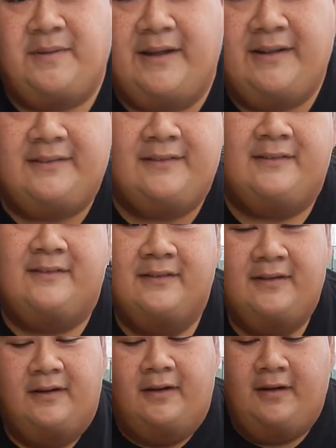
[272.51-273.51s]
plate,
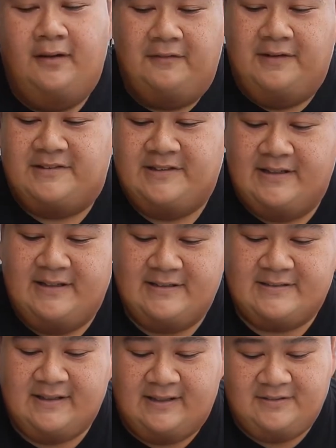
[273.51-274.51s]
which
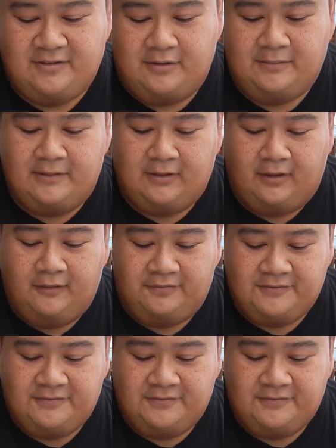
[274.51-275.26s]
is an assortment of